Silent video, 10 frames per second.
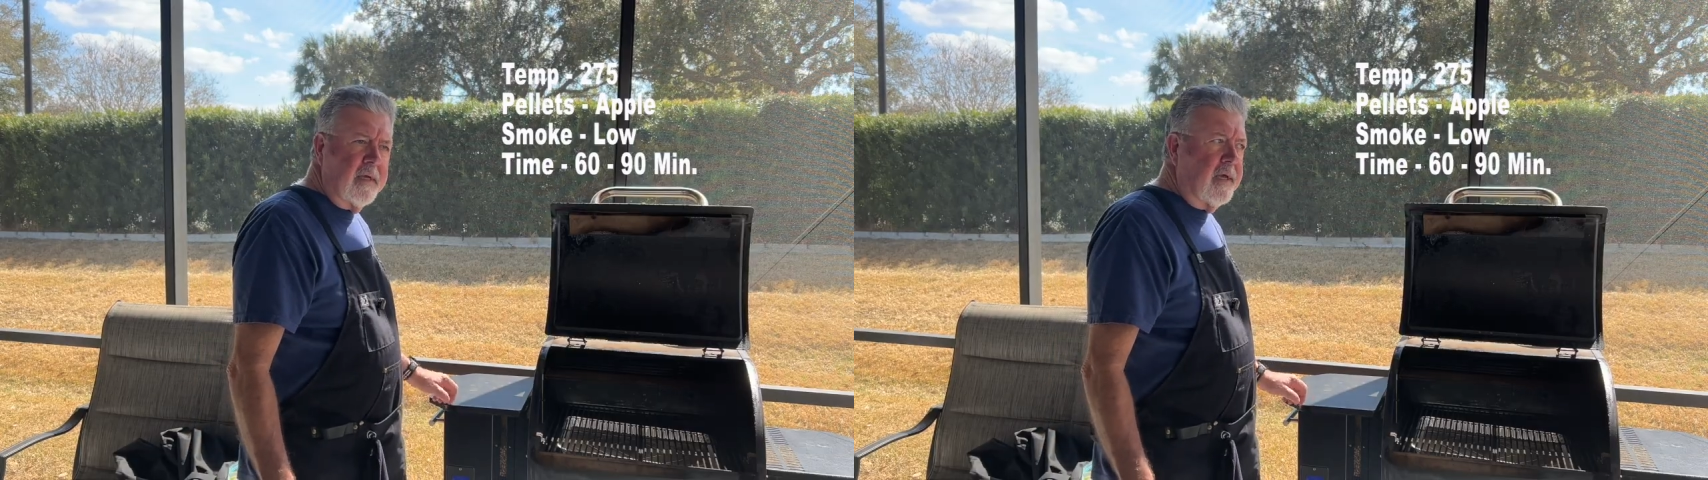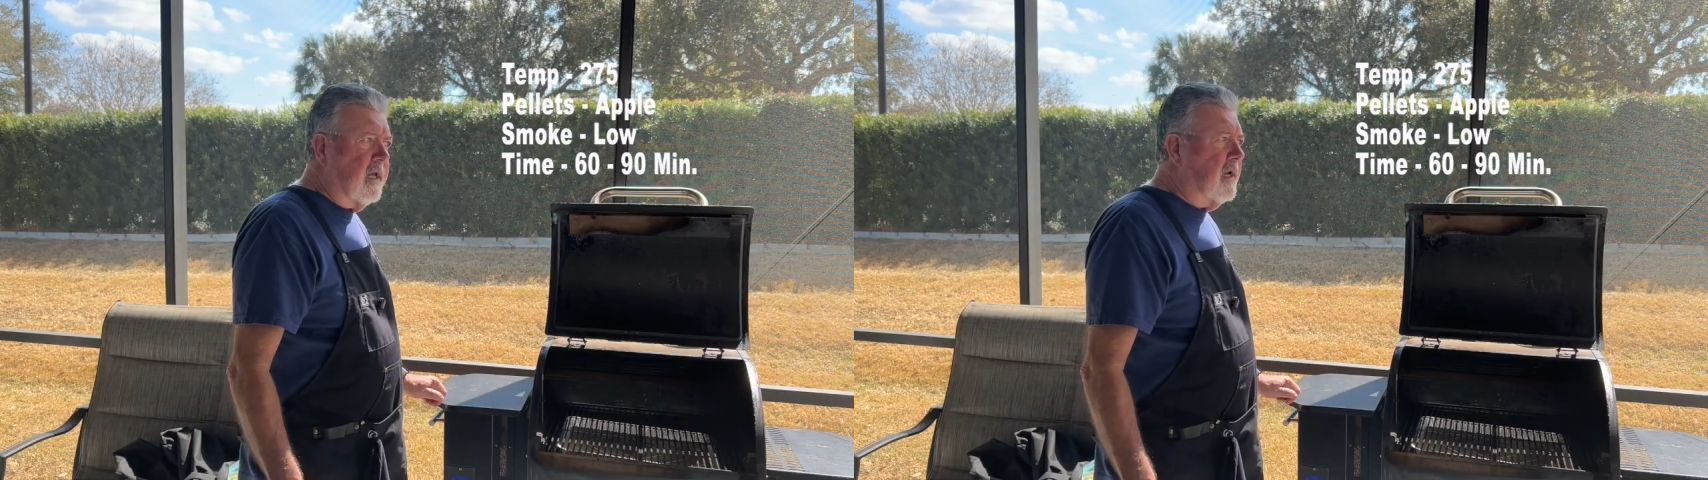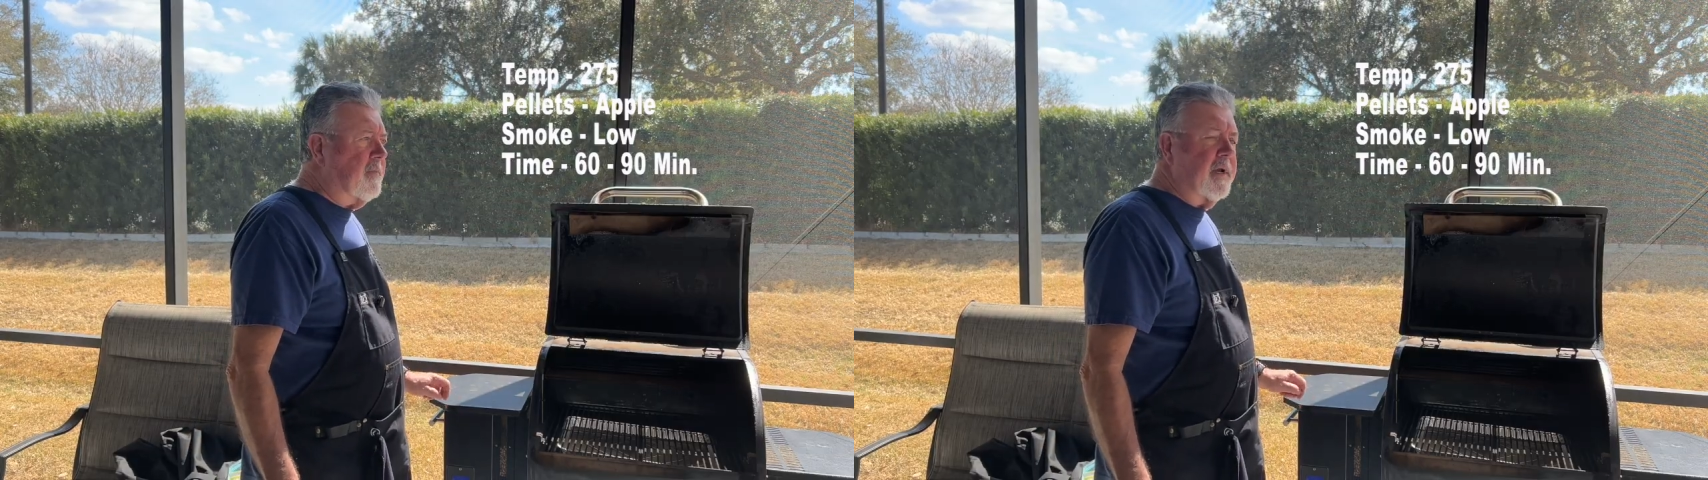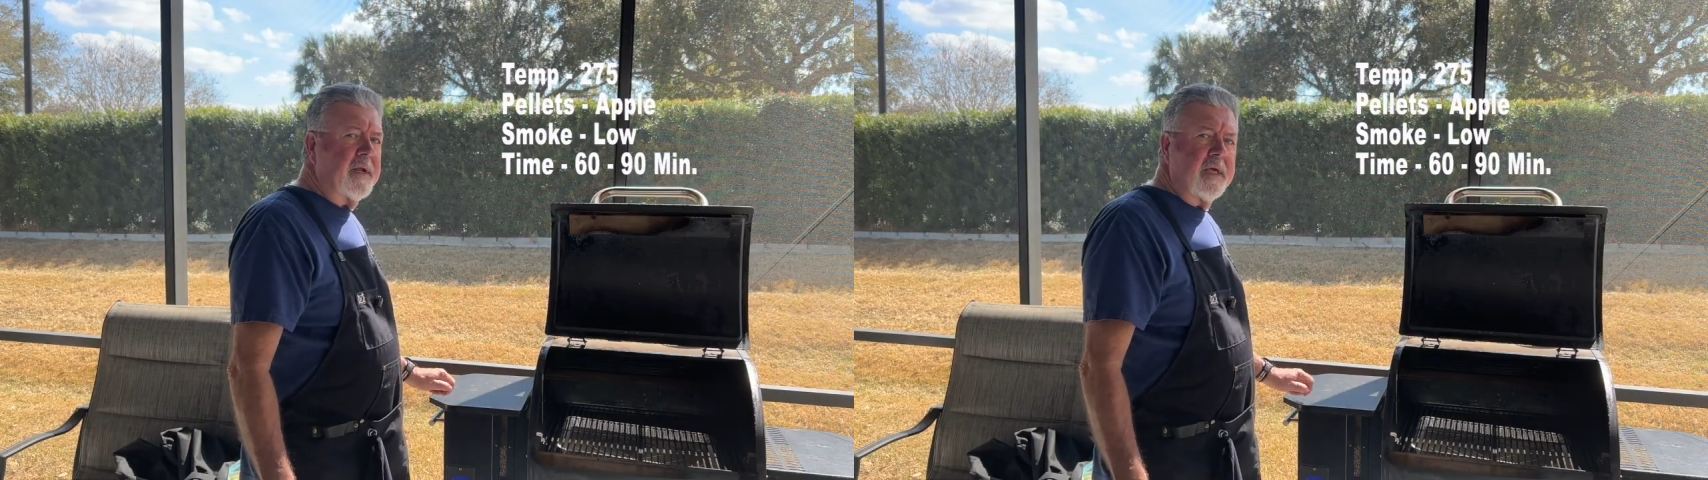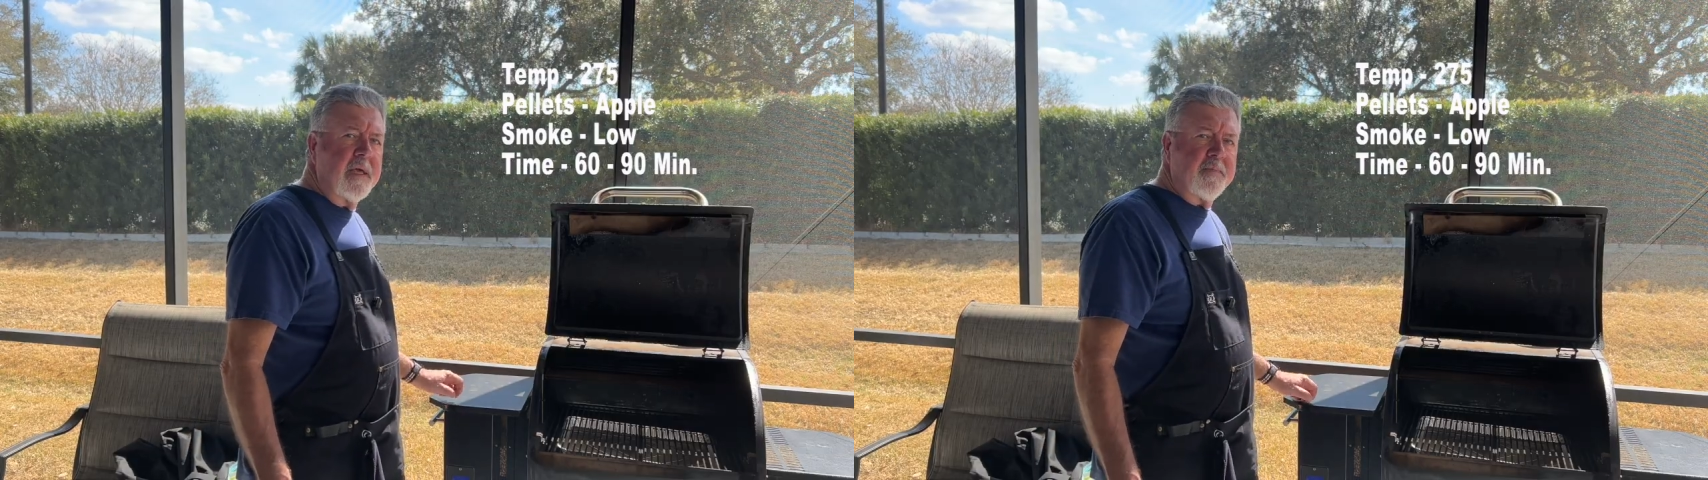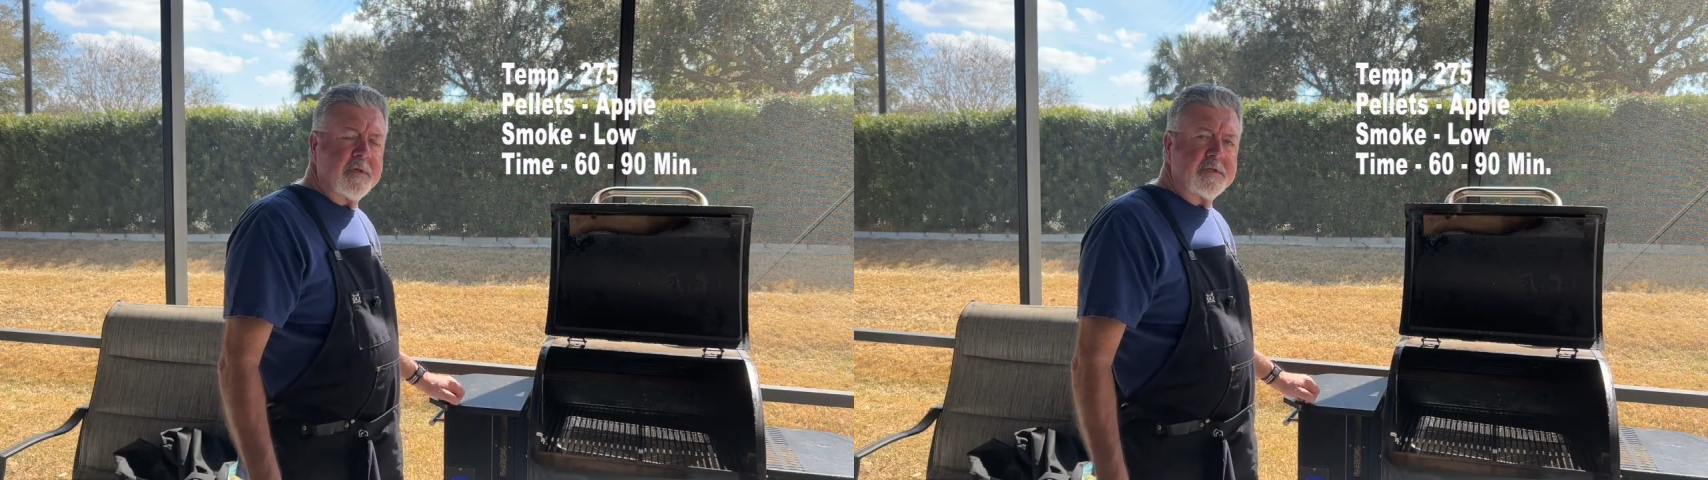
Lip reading: And I'm gonna keep the